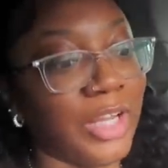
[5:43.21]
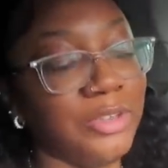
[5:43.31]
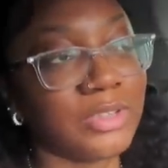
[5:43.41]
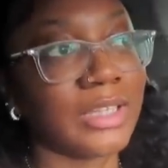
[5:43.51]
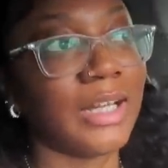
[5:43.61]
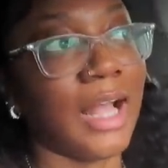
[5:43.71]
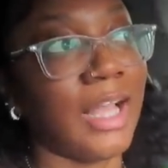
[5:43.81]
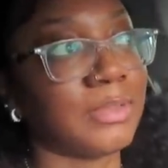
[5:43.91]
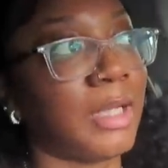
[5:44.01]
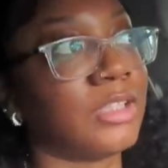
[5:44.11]
I usually get an
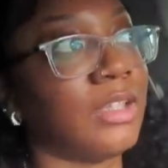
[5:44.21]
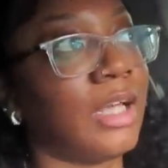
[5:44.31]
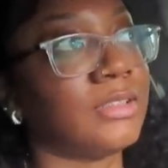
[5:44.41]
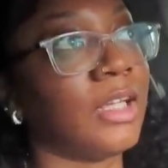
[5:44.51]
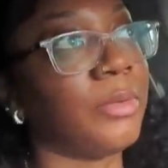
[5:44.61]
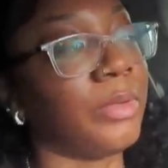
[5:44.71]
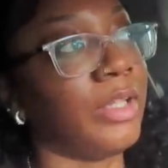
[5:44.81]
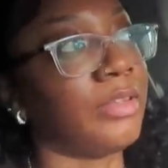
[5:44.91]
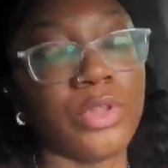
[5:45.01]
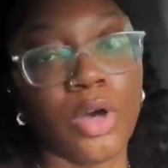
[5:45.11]
iced matcha latte
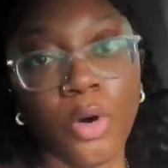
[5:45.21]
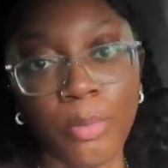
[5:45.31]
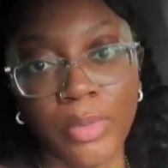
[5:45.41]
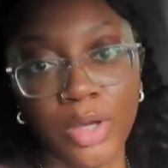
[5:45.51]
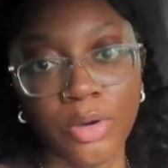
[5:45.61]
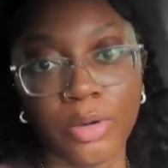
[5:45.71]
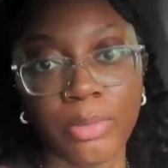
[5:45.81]
with oat milk,